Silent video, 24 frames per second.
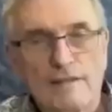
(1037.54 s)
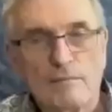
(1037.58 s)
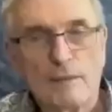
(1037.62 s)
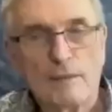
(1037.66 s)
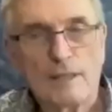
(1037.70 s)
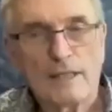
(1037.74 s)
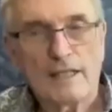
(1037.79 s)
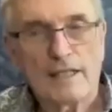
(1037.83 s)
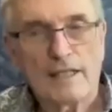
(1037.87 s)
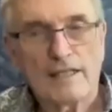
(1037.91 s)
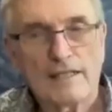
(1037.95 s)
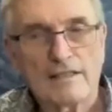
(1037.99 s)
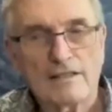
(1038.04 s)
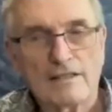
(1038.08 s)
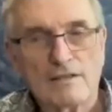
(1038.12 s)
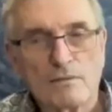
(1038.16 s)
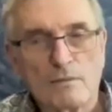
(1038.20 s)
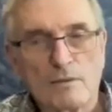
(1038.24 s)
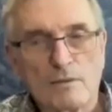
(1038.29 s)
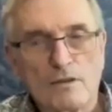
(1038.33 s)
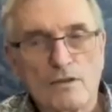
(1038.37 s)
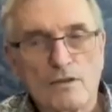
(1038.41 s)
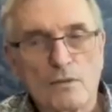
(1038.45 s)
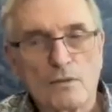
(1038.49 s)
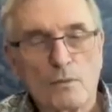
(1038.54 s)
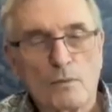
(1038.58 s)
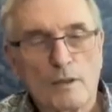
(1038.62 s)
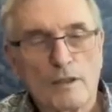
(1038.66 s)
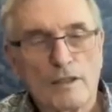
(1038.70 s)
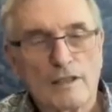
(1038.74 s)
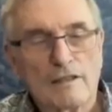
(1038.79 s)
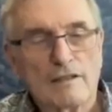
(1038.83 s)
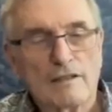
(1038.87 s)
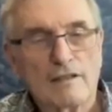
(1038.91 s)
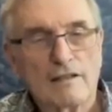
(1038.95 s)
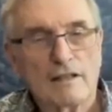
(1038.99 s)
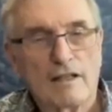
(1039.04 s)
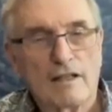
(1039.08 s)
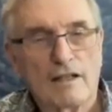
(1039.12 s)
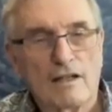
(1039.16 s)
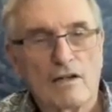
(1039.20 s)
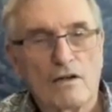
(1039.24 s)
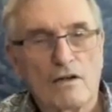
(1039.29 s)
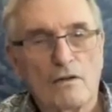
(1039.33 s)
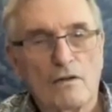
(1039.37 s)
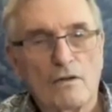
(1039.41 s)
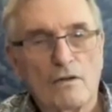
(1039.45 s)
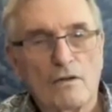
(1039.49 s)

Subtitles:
begins when you're willing to go